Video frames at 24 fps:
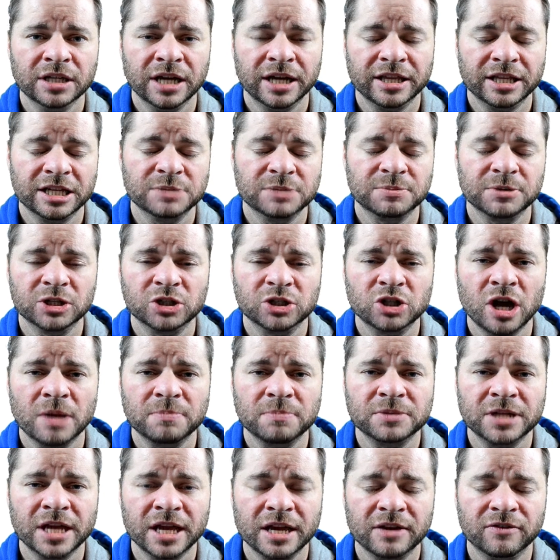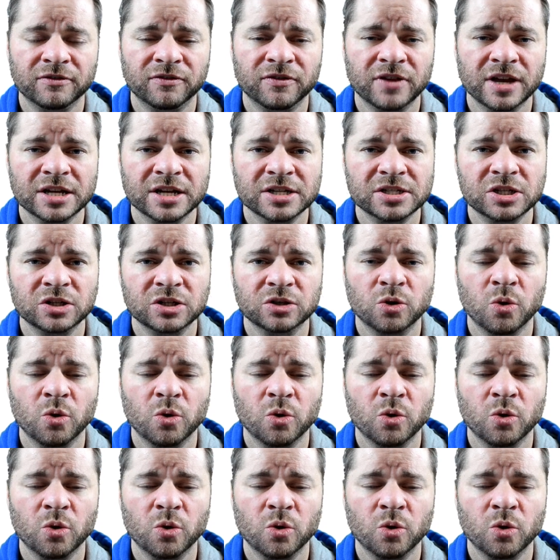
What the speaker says: I think he's been a top 10 fantasy